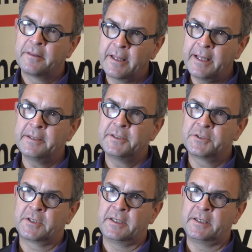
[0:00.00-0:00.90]
That
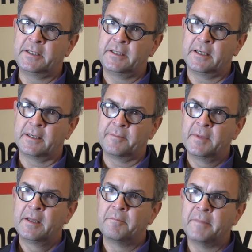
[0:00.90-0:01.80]
is a uh,
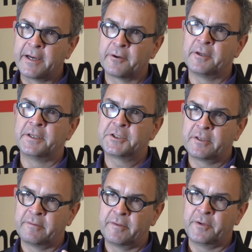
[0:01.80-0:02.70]
mayoral
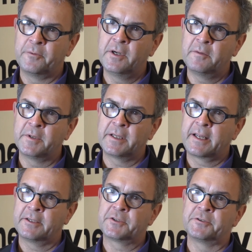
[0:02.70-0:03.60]
initiative, if you will, but the
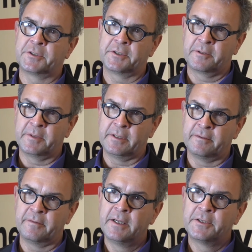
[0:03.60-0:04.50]
council is determinative.